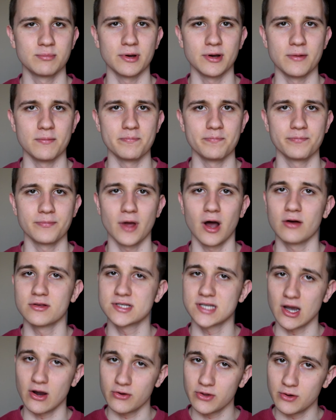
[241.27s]
But I'll
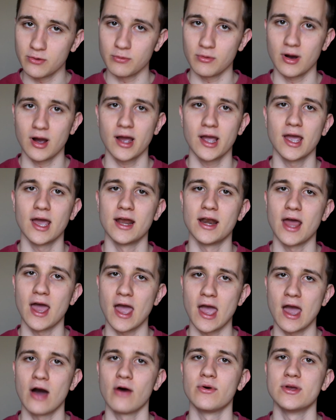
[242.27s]
tell you why and
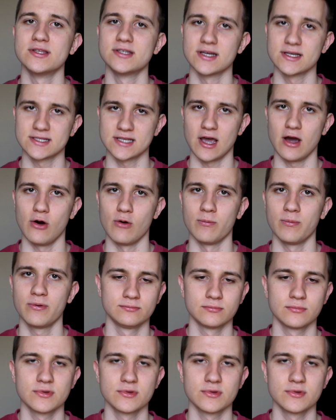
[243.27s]
how it does help.